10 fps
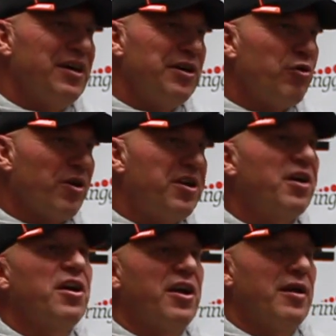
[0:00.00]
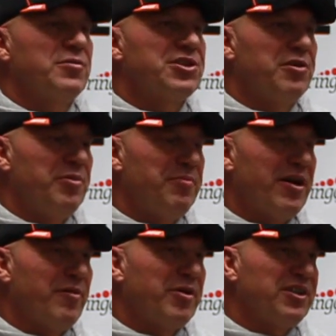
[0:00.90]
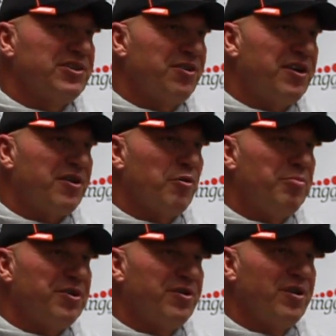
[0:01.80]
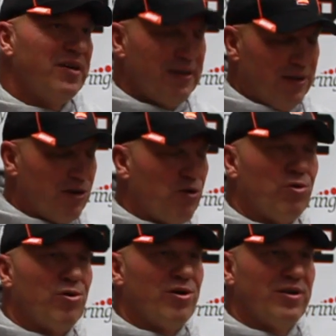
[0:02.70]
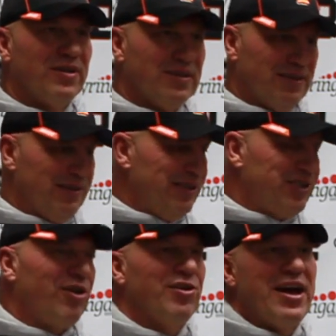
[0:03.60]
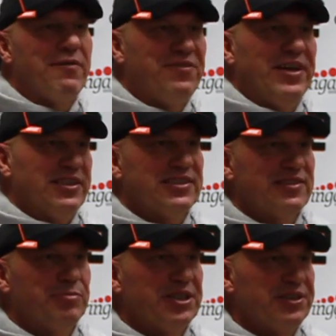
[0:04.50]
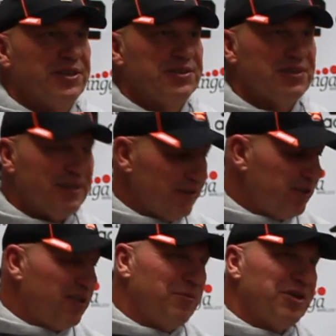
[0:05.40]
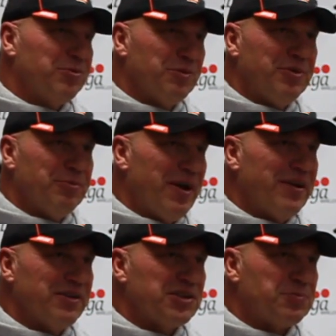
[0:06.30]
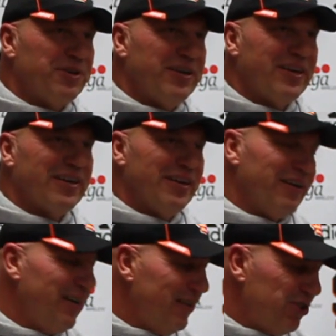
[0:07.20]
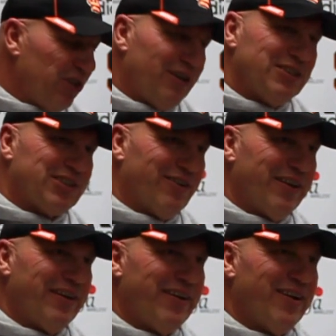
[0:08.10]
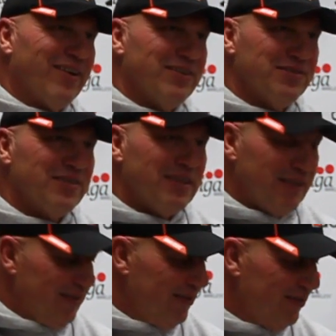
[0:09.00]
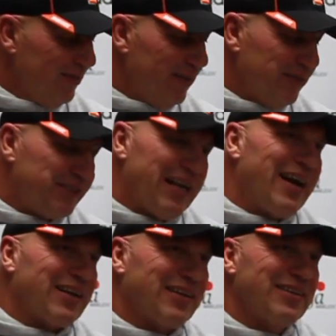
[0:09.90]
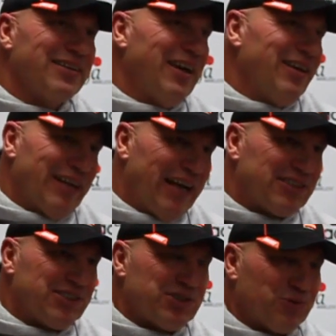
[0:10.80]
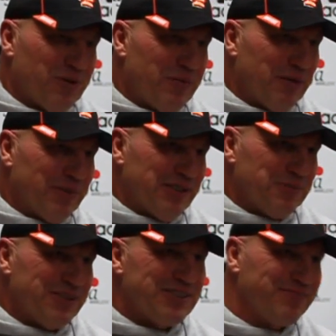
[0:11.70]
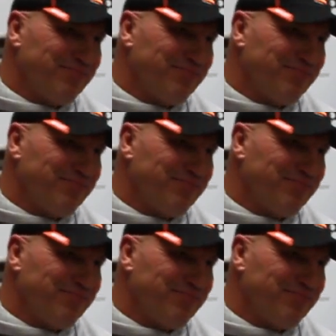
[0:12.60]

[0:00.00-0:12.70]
I know our kicking game is going to be better because our kicker-punter core is all now fixed because Tommy will be ready in the spring, and Sean's already here, and Zach has to just worry about placements.